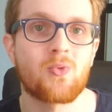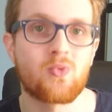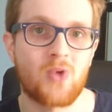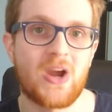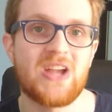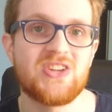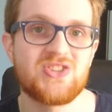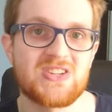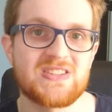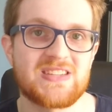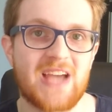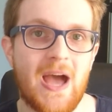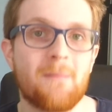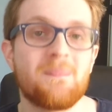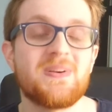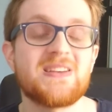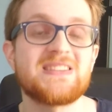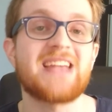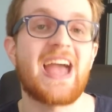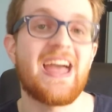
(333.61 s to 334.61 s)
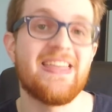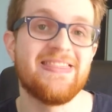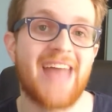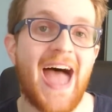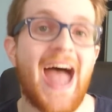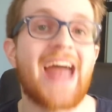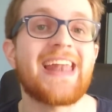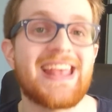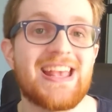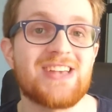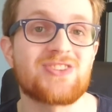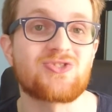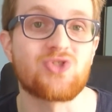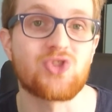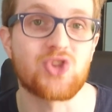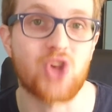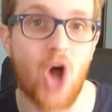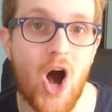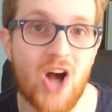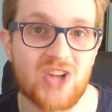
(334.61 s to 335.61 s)
Raging Tempest, and that is
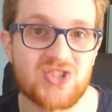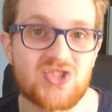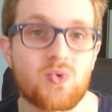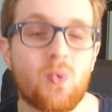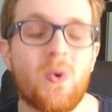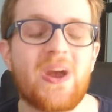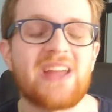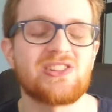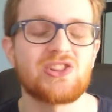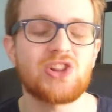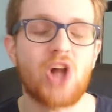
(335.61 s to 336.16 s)
Lost Wind.